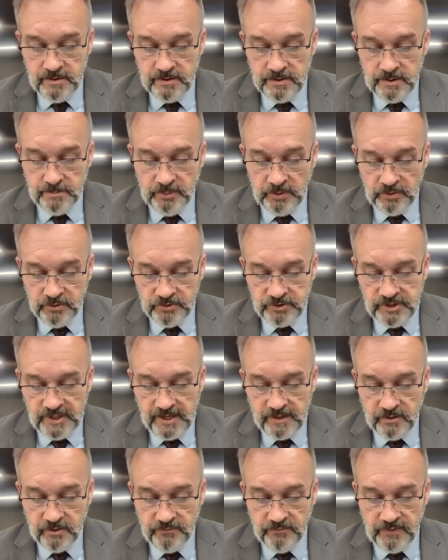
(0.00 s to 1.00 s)
the burnt
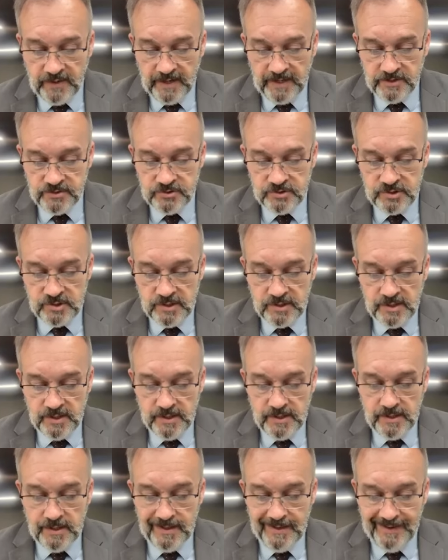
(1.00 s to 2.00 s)
sacrifice
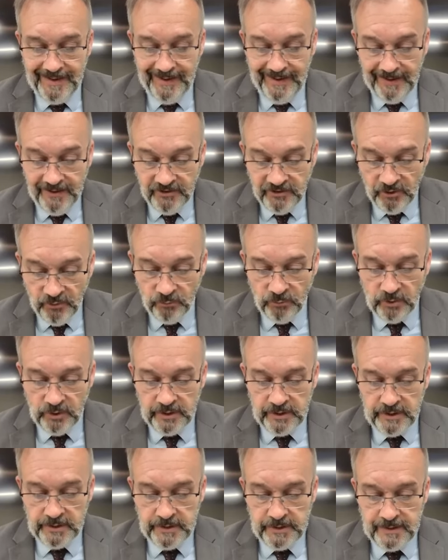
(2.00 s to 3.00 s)
and the
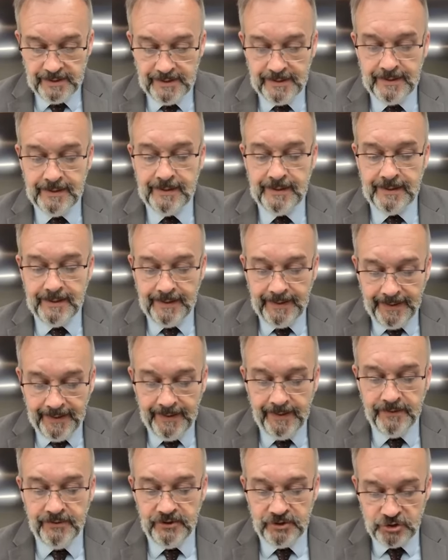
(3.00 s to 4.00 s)
wood
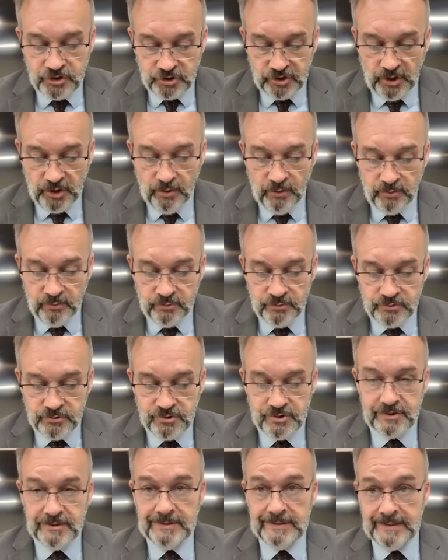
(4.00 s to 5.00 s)
and the
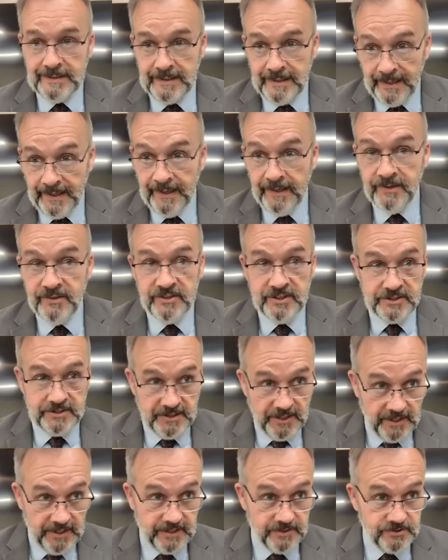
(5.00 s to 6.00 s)
stones and the
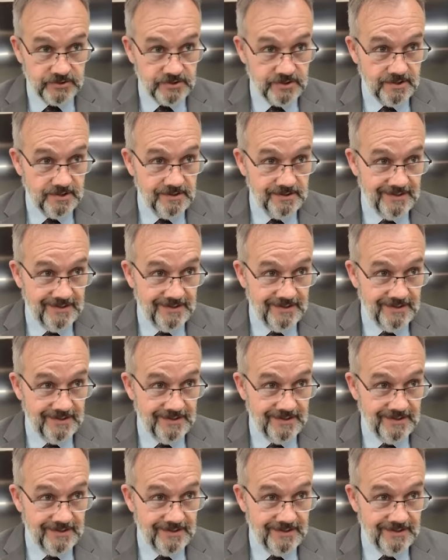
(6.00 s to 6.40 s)
dust.